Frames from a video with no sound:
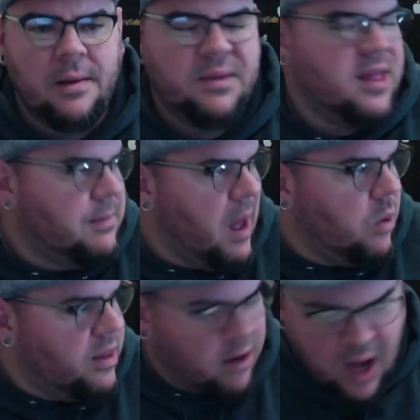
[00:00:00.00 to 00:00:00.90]
Be thinking about
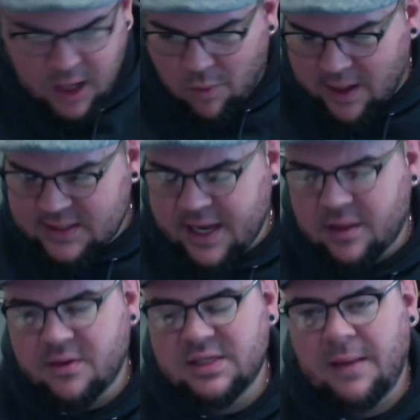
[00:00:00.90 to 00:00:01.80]
whether or not you want to
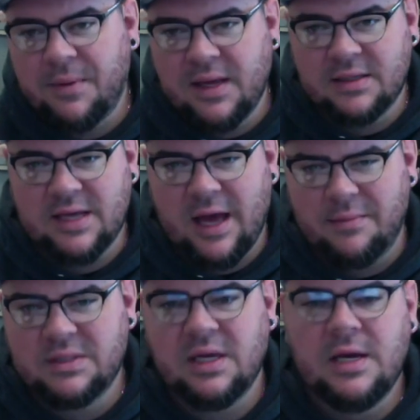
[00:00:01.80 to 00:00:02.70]
take those AP
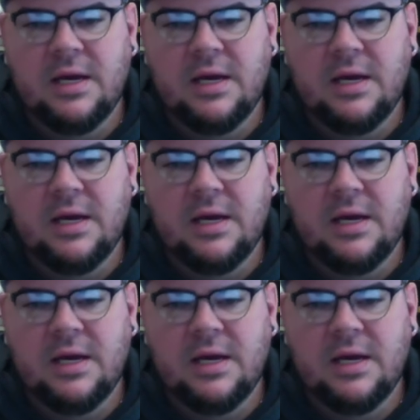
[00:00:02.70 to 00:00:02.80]
exams